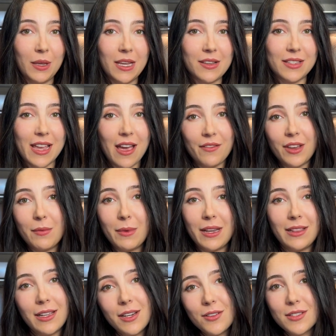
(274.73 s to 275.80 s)
because having
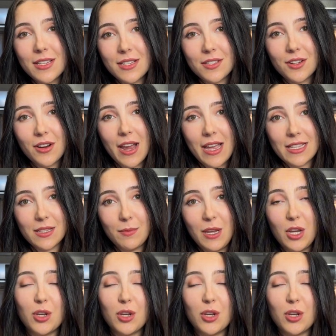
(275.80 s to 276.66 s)
my little sister ask me,